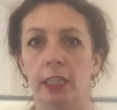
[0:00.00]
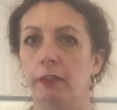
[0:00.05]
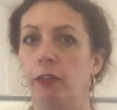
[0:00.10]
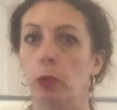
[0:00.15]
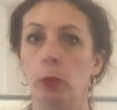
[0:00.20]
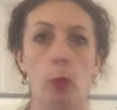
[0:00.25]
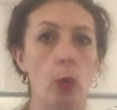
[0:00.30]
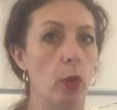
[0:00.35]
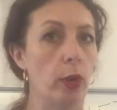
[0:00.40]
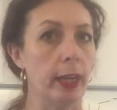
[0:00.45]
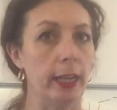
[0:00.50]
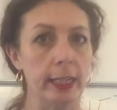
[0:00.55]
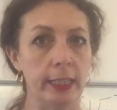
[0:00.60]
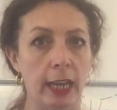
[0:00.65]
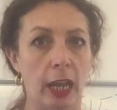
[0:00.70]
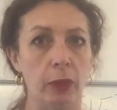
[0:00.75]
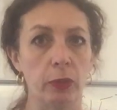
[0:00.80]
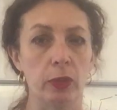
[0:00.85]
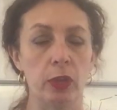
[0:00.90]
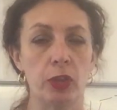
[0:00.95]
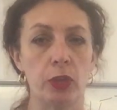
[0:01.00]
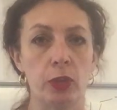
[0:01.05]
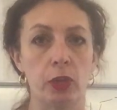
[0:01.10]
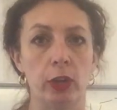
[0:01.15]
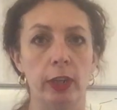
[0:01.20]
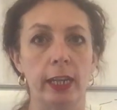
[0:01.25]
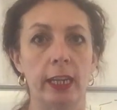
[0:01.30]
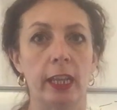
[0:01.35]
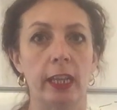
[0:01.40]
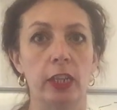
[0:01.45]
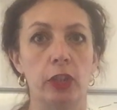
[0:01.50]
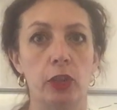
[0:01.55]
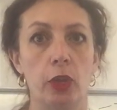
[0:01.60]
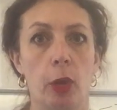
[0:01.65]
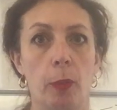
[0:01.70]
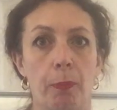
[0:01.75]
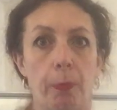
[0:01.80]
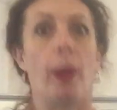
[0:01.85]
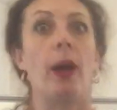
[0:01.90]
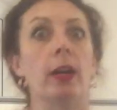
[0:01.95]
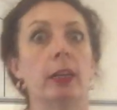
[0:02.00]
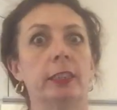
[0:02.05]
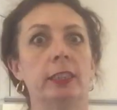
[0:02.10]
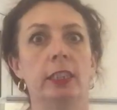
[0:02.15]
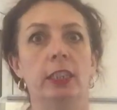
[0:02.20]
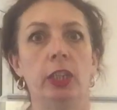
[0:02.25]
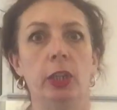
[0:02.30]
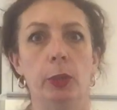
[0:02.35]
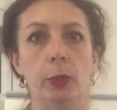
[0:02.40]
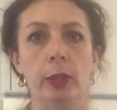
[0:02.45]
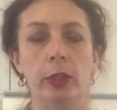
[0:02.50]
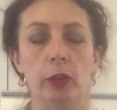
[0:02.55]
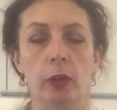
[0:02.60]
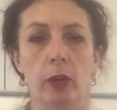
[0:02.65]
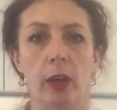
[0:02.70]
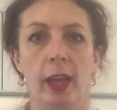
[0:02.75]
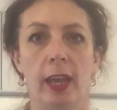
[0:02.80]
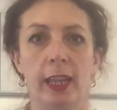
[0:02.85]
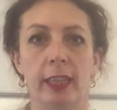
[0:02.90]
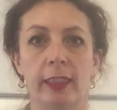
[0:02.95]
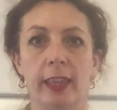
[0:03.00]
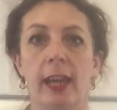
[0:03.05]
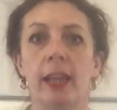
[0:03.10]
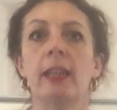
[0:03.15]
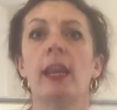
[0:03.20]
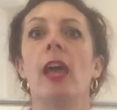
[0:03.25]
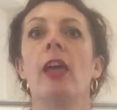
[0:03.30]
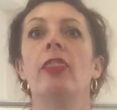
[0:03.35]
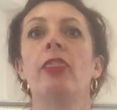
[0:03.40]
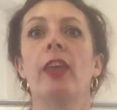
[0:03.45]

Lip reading: If you're walking down the street and a dog barks at you and you're like that,